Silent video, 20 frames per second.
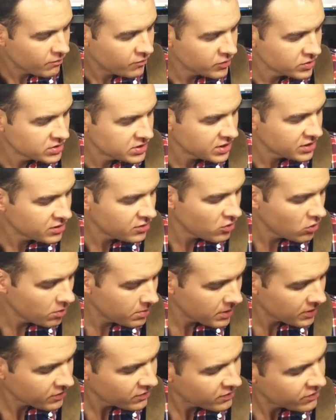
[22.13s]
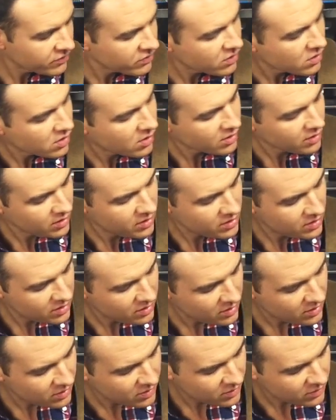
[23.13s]
First thing to know about this song
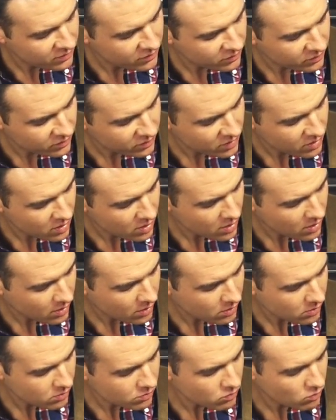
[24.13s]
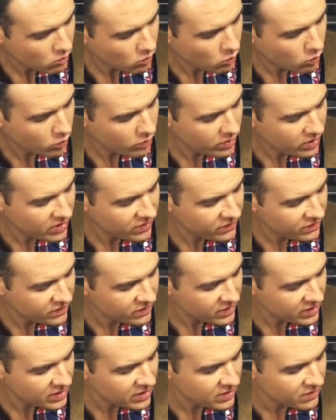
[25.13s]
is it's
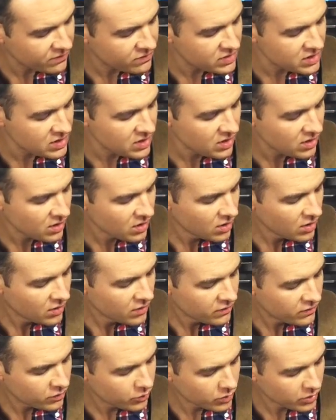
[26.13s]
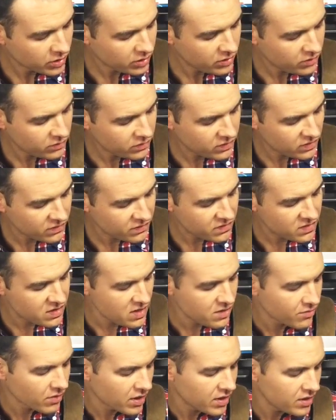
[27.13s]
in the key of D, so we're going to use this
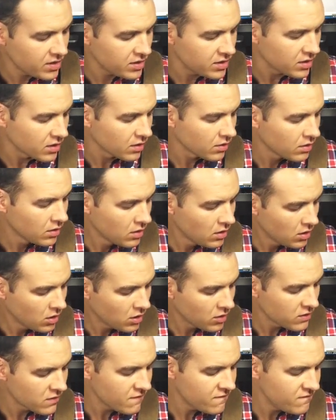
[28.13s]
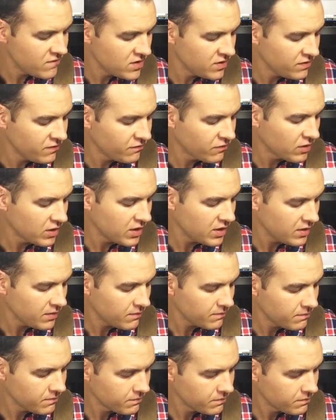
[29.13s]
D right here on the 5th
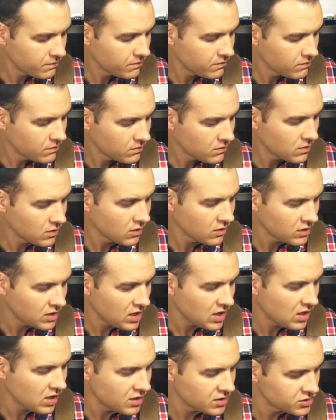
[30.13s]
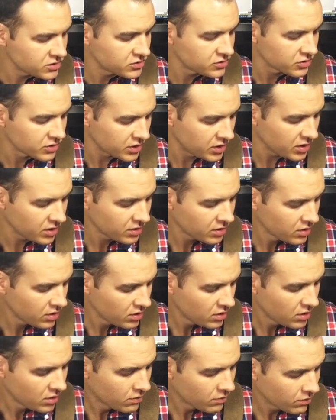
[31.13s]
fret on the A
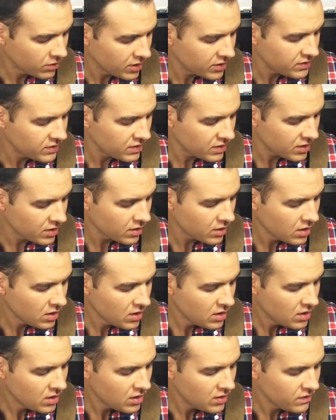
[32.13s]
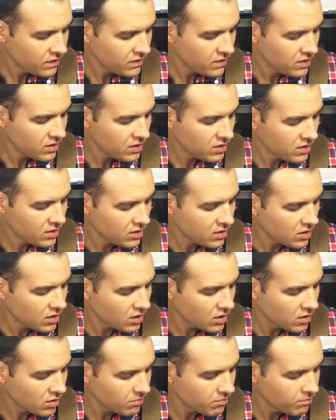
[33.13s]
string right there, and
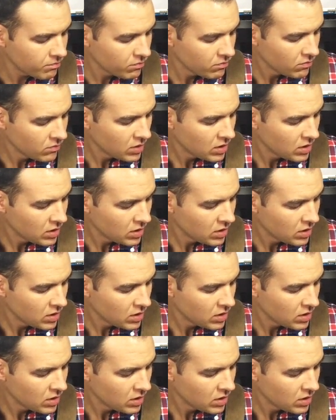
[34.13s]
then